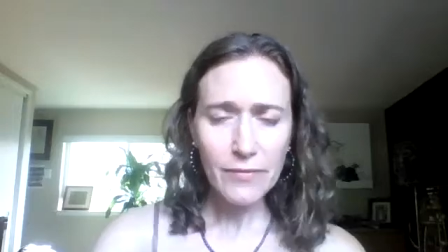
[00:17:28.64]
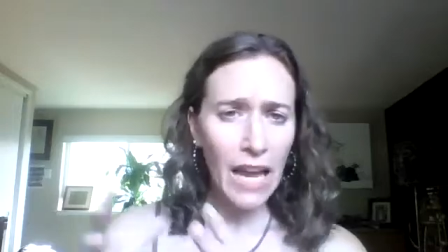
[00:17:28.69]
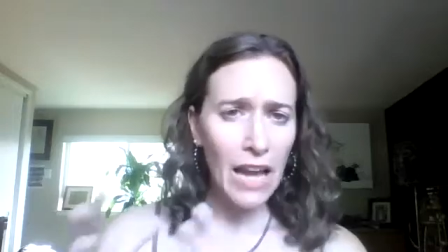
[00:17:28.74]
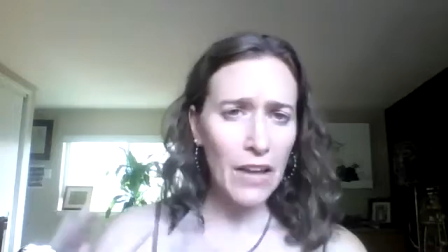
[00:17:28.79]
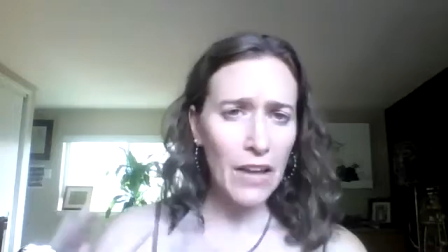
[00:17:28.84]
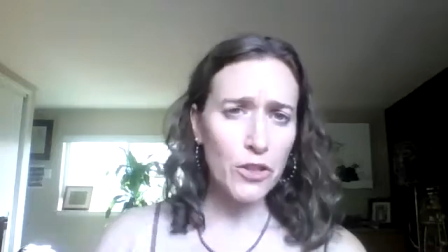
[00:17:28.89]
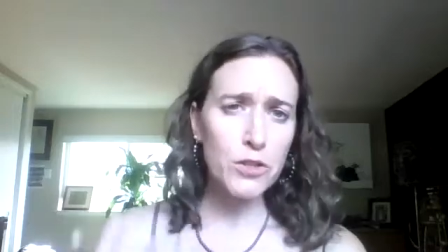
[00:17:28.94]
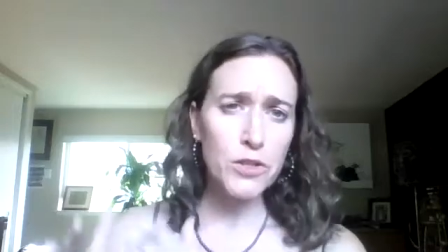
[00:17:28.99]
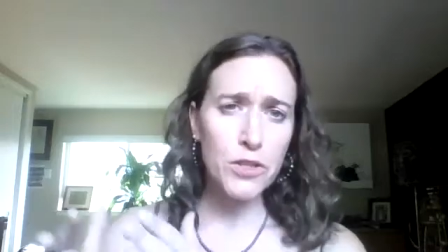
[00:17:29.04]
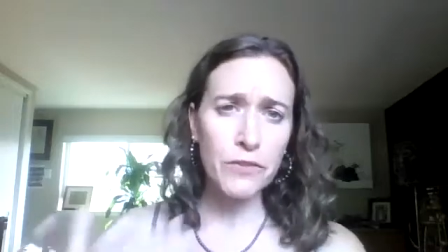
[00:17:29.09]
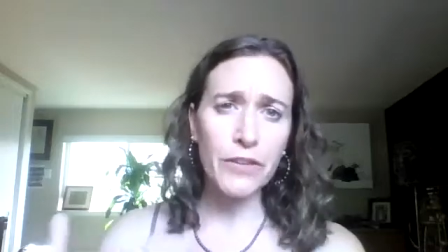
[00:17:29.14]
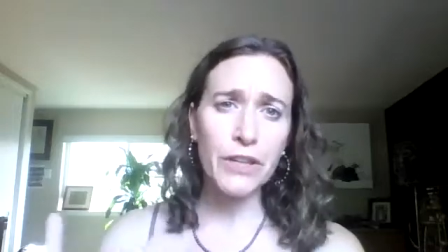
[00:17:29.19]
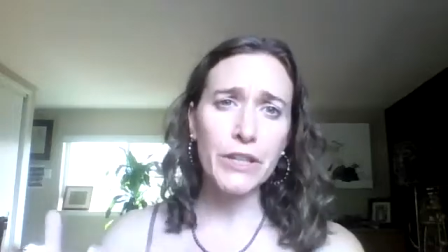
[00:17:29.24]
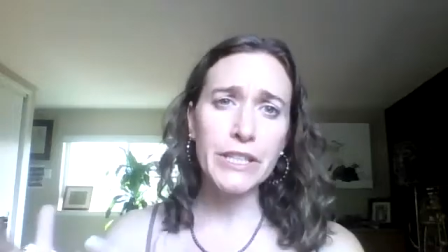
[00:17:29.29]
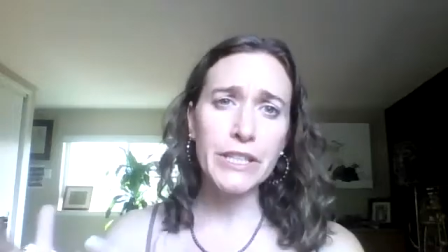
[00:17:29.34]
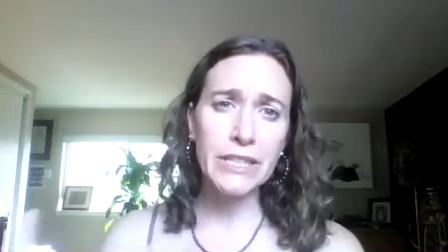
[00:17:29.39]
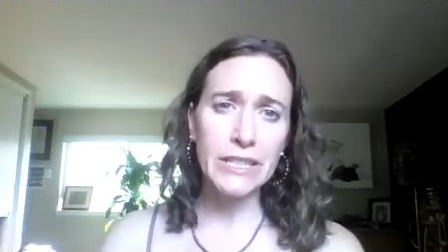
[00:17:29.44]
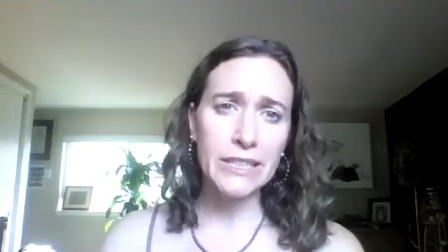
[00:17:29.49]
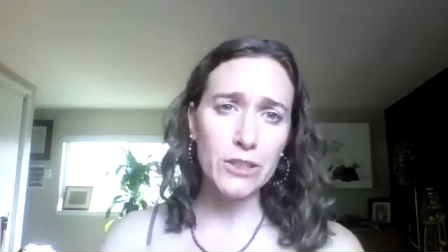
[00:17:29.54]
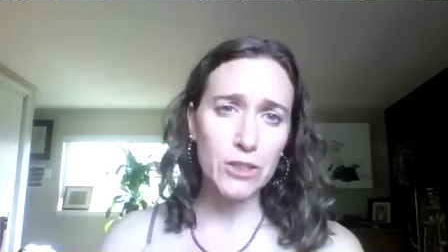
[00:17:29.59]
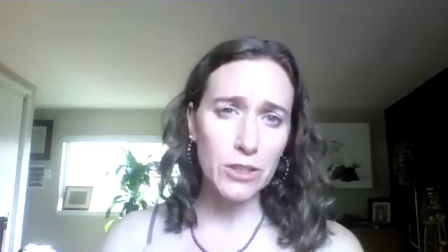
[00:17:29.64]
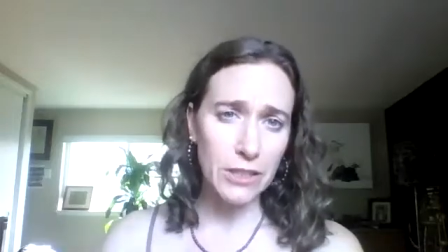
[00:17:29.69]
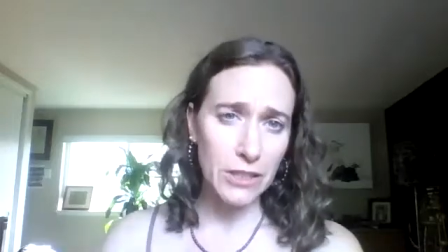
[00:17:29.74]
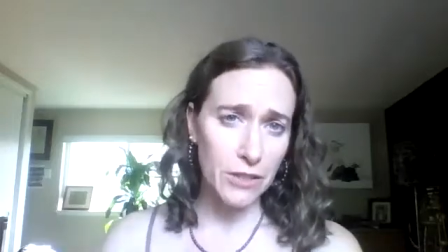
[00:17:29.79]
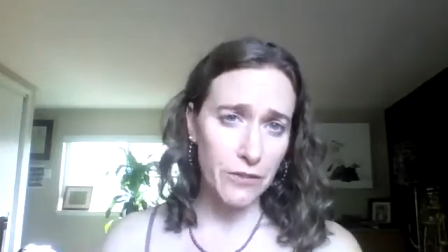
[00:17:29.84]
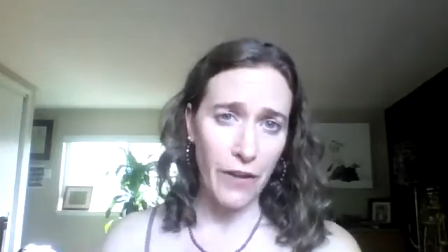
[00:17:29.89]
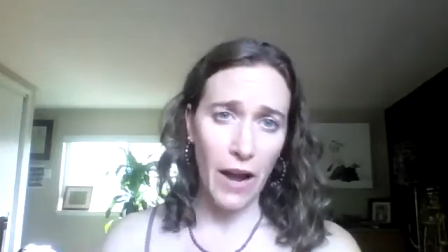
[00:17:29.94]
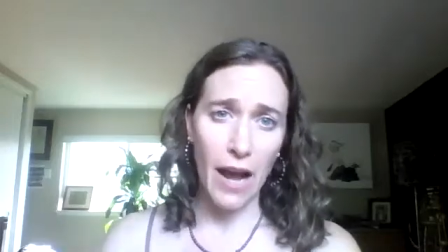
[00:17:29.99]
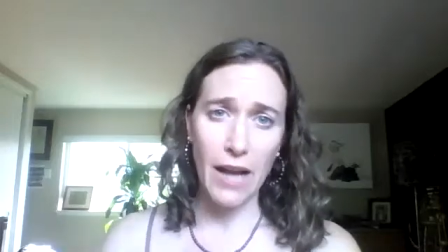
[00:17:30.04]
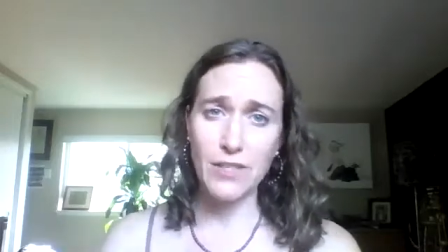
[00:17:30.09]
And those are very clearly
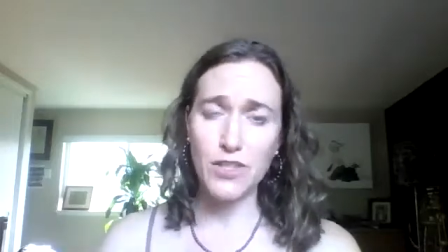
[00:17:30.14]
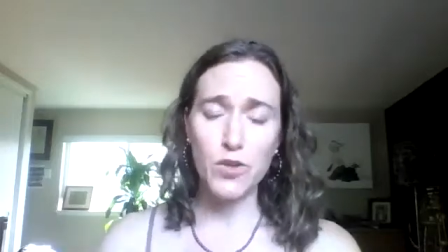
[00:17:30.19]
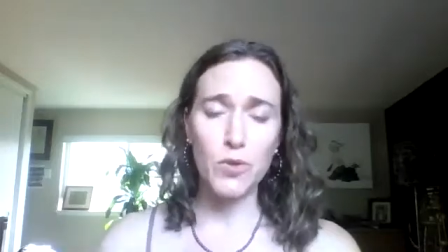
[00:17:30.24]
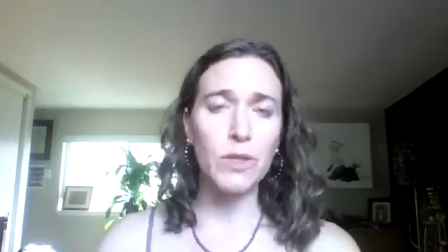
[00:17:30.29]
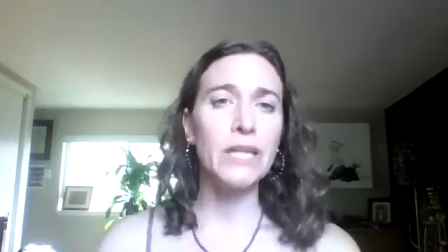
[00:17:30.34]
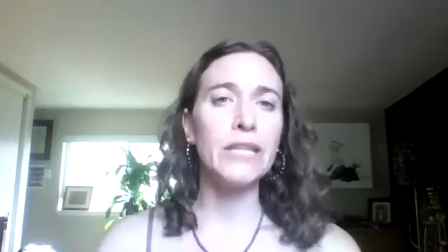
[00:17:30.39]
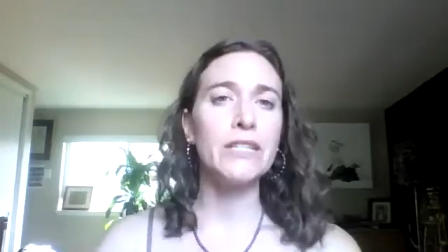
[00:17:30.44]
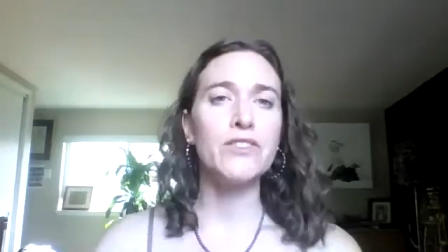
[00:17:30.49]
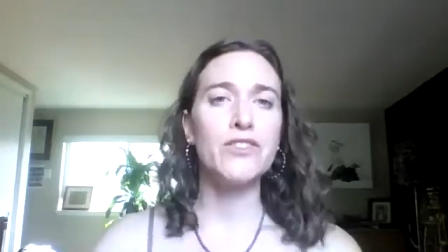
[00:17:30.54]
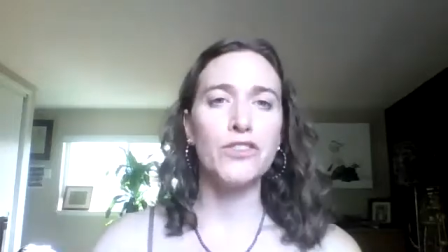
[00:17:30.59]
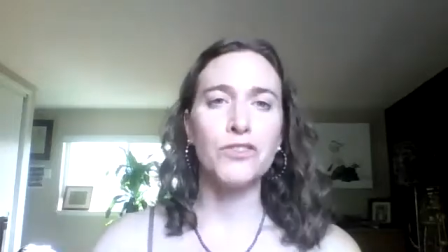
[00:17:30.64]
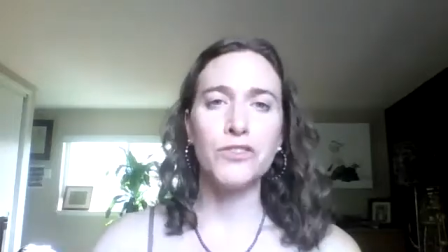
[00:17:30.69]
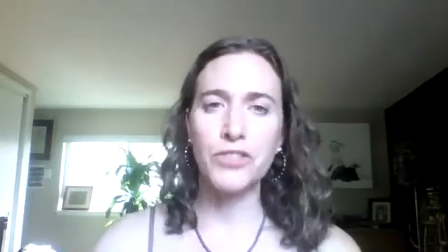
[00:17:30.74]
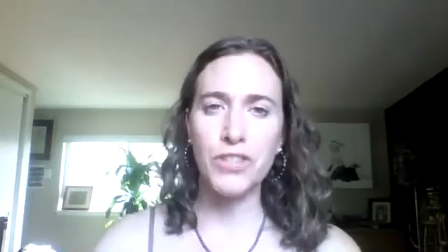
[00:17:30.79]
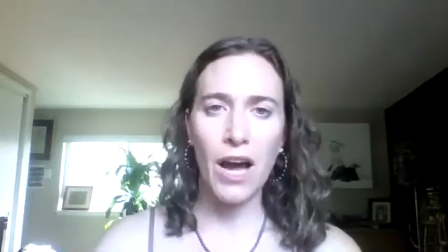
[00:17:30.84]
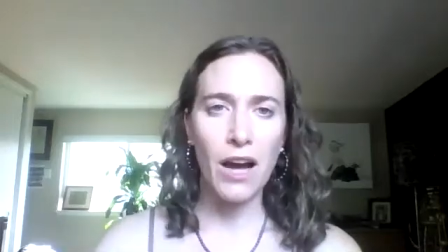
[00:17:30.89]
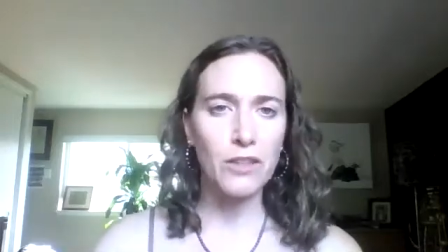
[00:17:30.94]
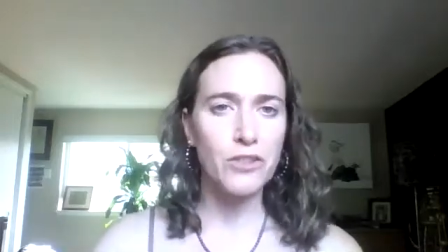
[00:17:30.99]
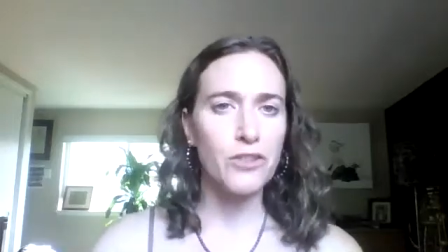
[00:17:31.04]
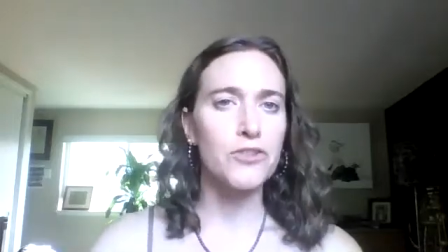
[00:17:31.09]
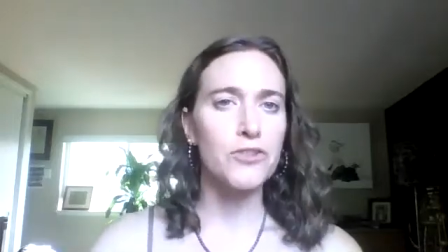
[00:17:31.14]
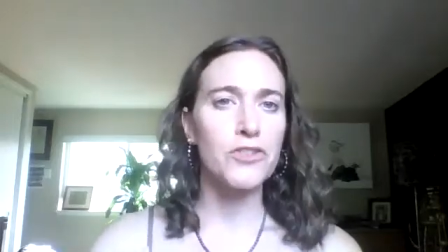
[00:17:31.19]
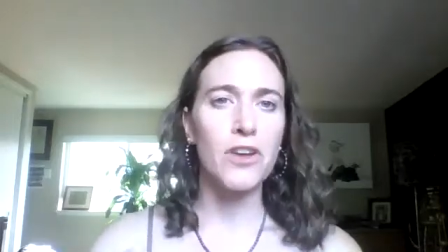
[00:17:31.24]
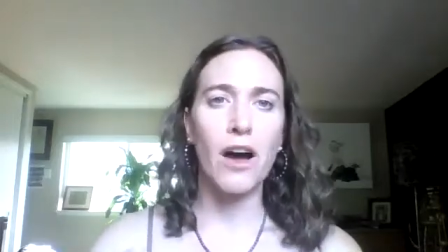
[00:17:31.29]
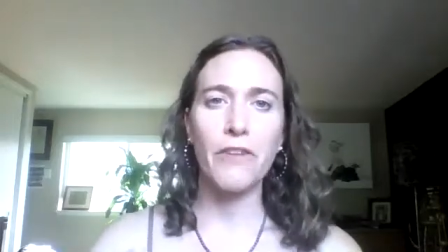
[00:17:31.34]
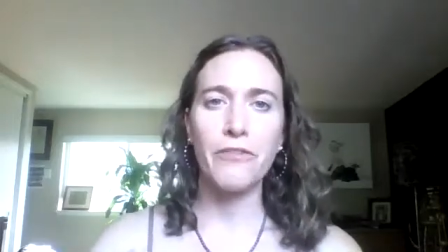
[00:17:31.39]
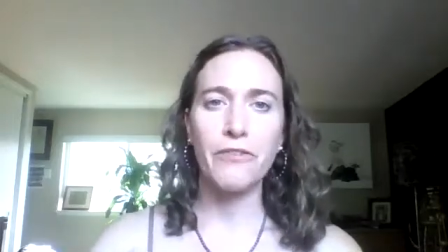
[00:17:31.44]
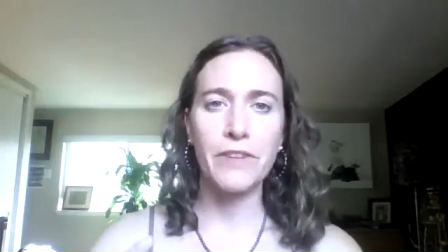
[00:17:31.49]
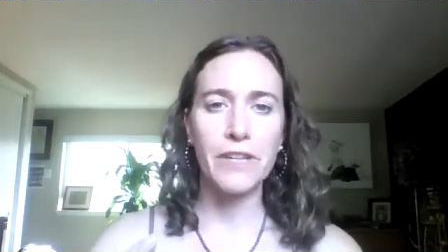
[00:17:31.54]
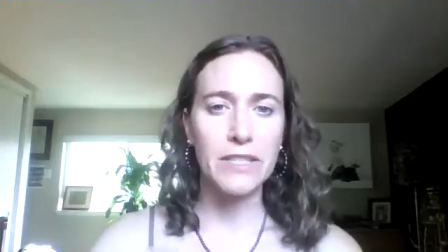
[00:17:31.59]
defined. So it is your doctor's
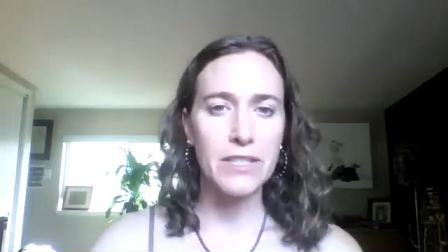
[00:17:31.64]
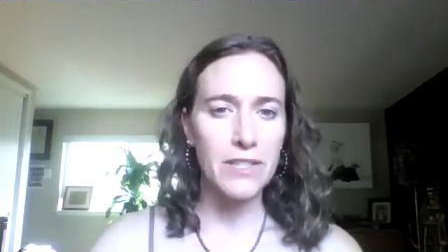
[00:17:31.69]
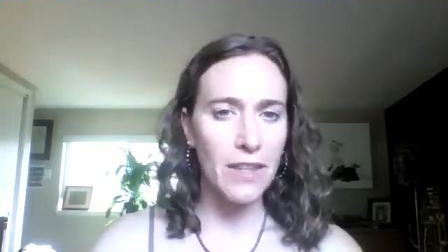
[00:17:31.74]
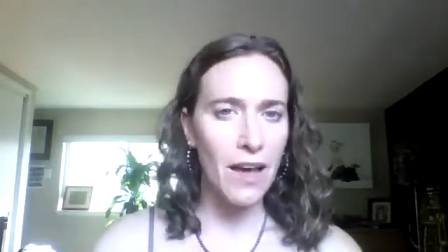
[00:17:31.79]
office,